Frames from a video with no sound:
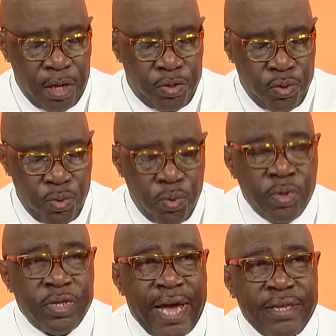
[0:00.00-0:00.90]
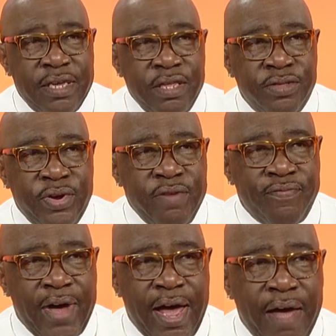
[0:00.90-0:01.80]
to
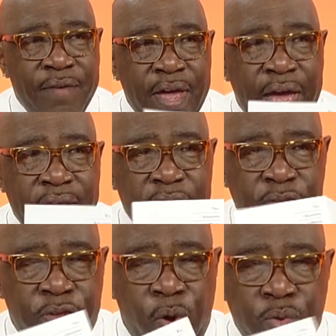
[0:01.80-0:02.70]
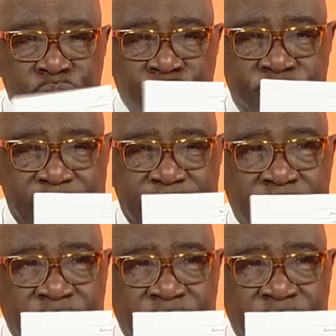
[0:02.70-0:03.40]
1935. And those who think